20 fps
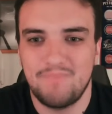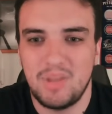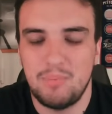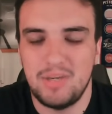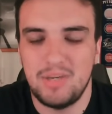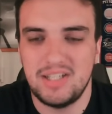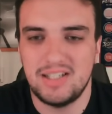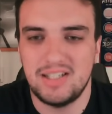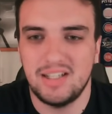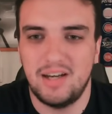
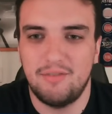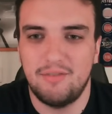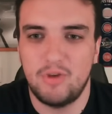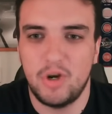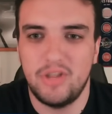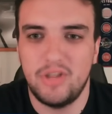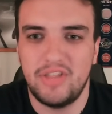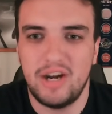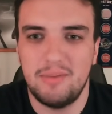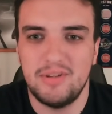Peace and love. Going
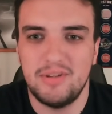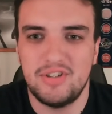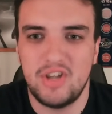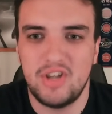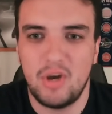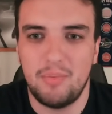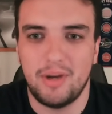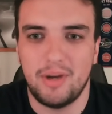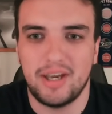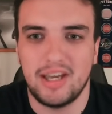to Therapy's
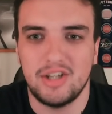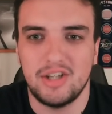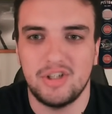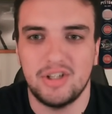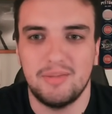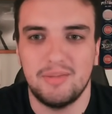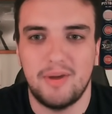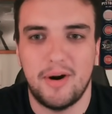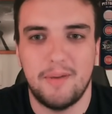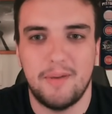Dope. I'll catch y'all
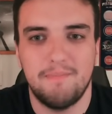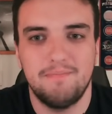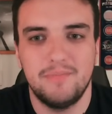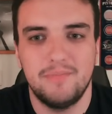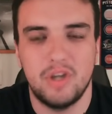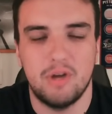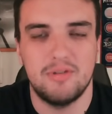tomorrow. Go